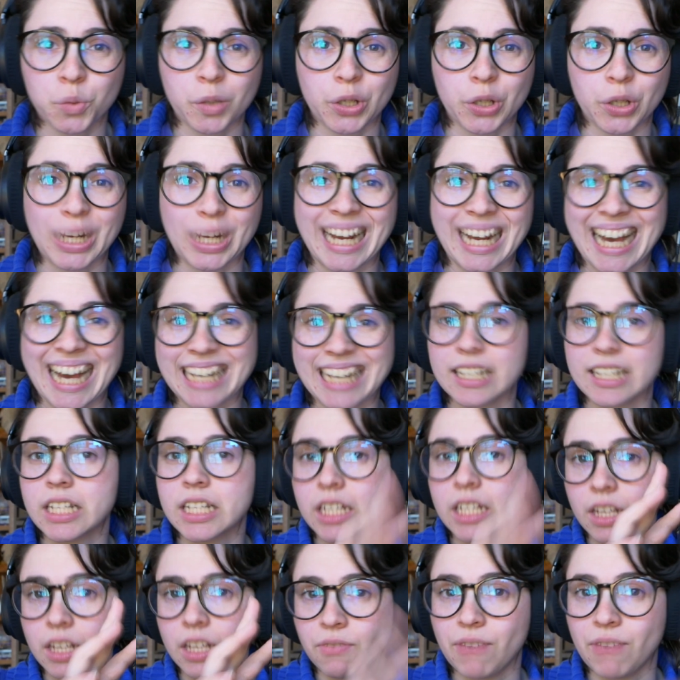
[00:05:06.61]
where you can kind of
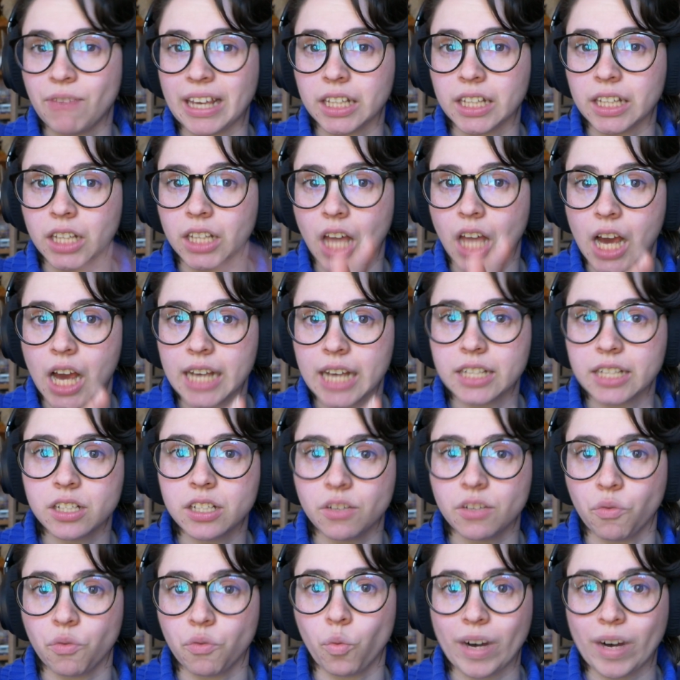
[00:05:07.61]
see faint
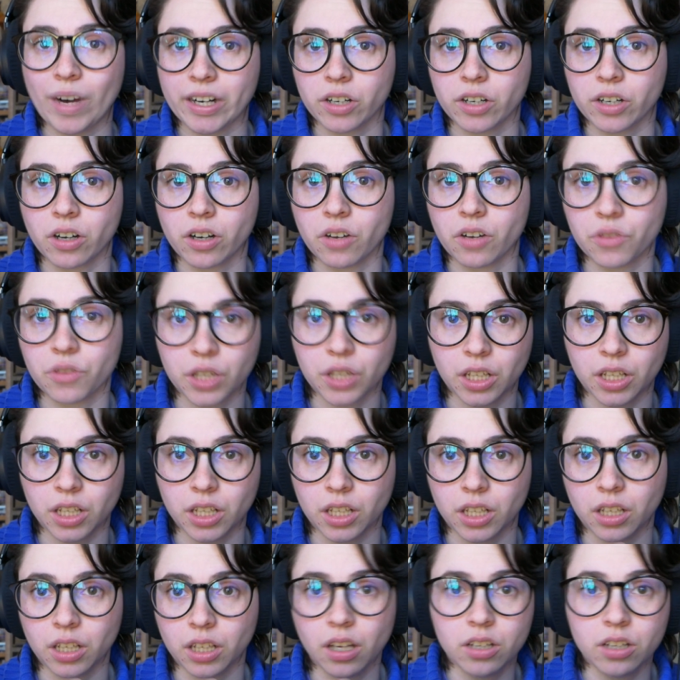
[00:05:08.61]
lines of where
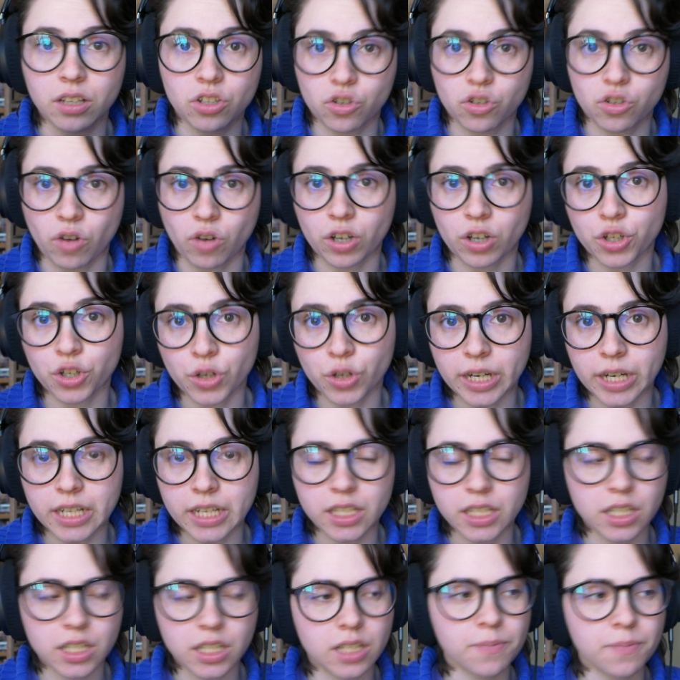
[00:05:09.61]
the structure
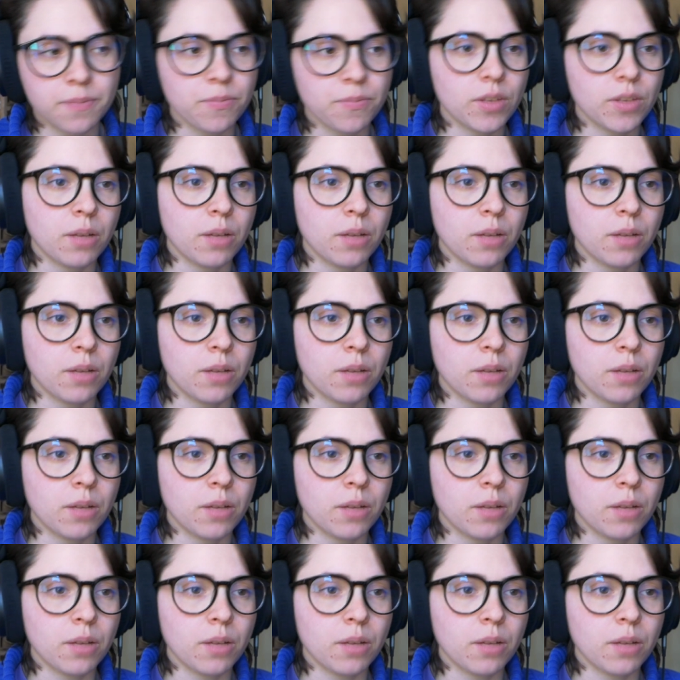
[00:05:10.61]
is,